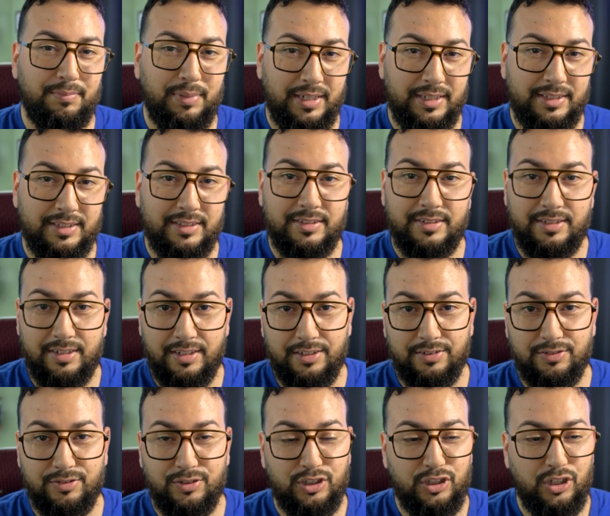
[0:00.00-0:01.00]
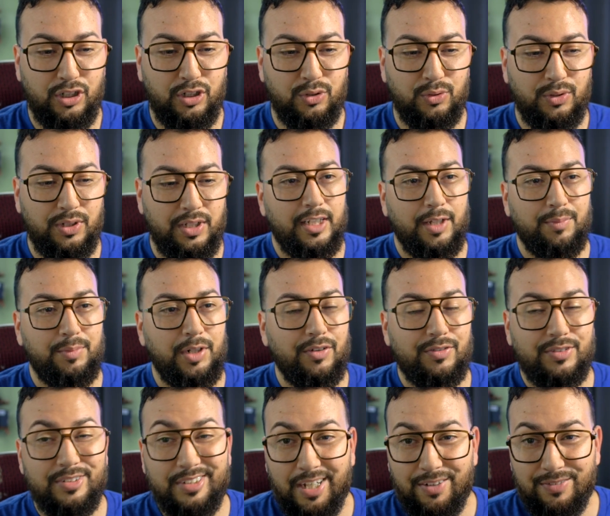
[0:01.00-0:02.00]
based stuff. So let me know
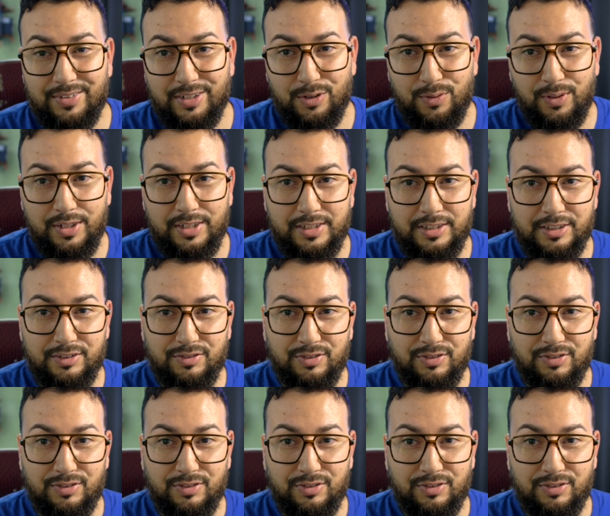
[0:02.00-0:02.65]
if you have any questions